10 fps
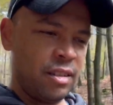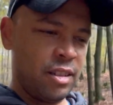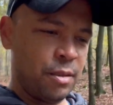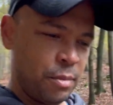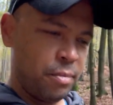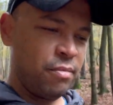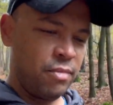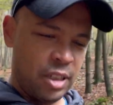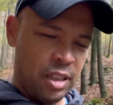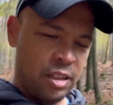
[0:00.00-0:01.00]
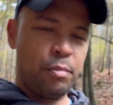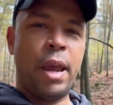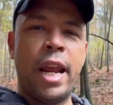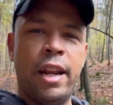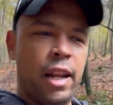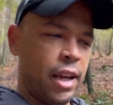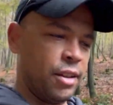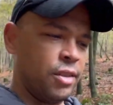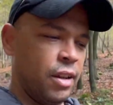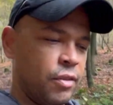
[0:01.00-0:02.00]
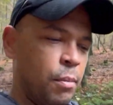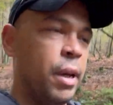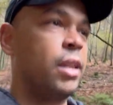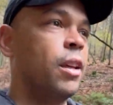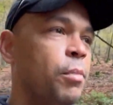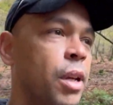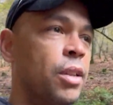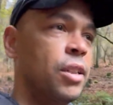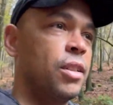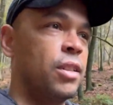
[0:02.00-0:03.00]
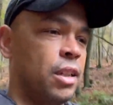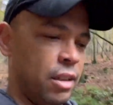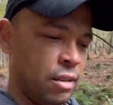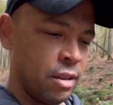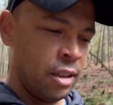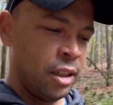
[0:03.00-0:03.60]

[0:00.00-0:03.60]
Um, it's a pain in the ass enough to make thumbnails as it is.